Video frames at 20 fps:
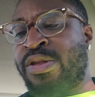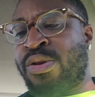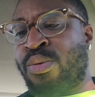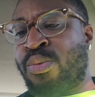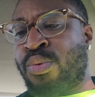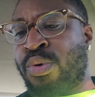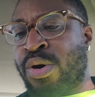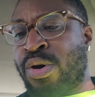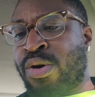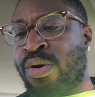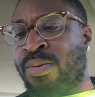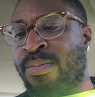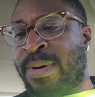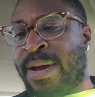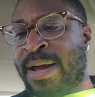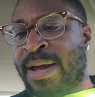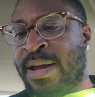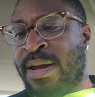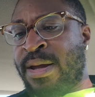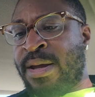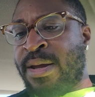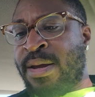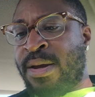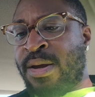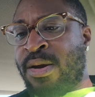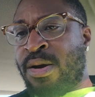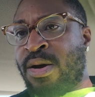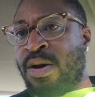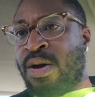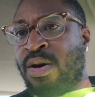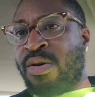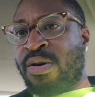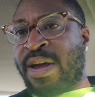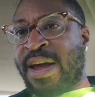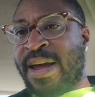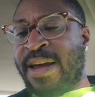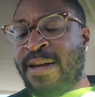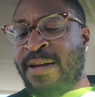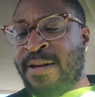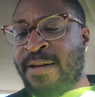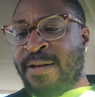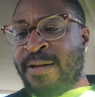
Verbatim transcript: the world, man. Okay.